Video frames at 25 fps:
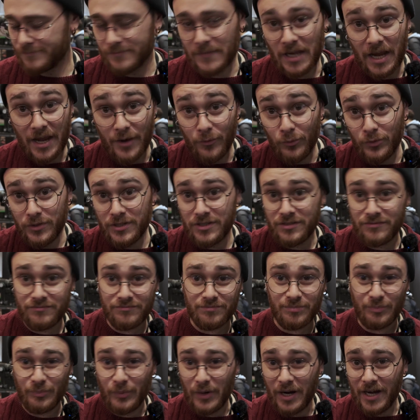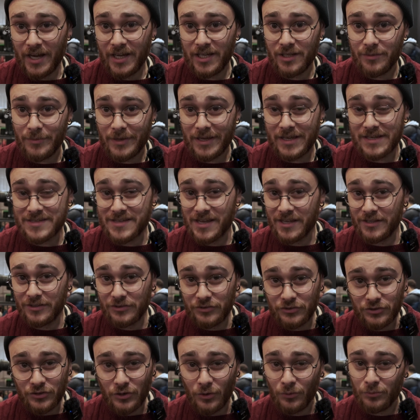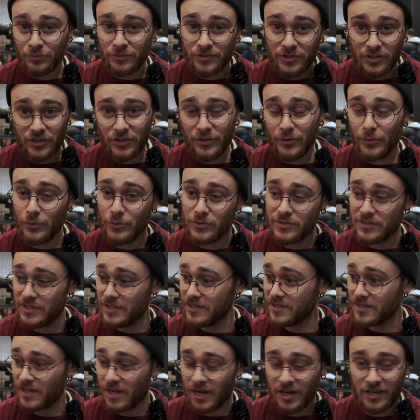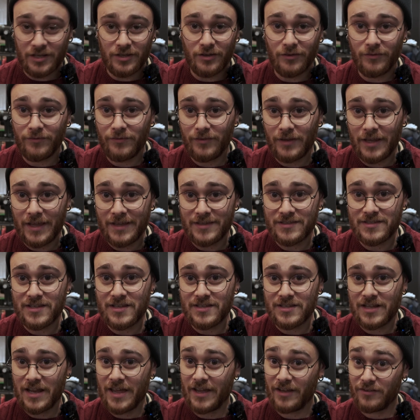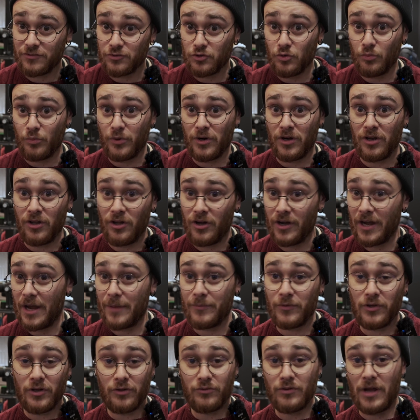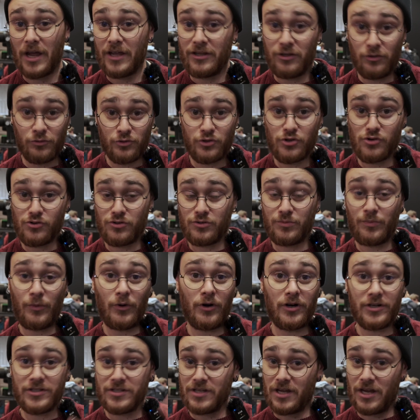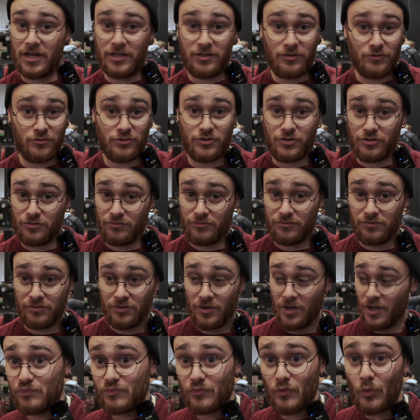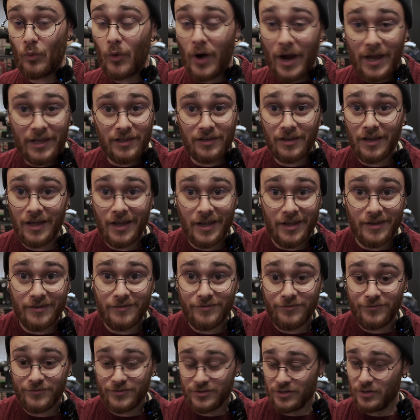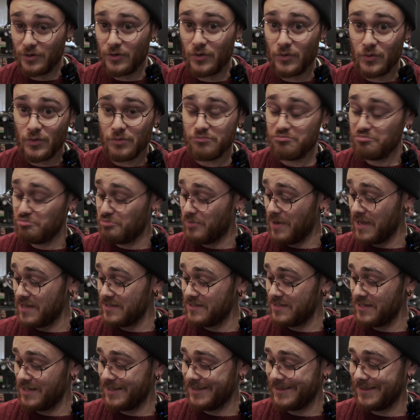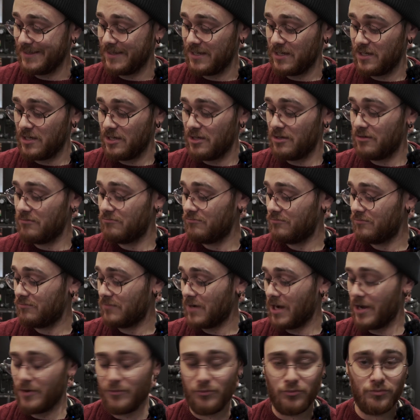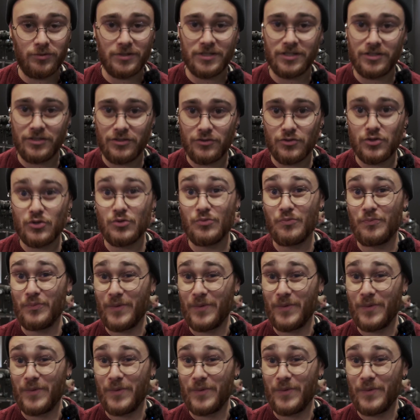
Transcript: I wouldn't buy it because I don't use this kind of lenses, like super long. I don't shoot sports, I don't shoot wildlife, so basically I wouldn't use it,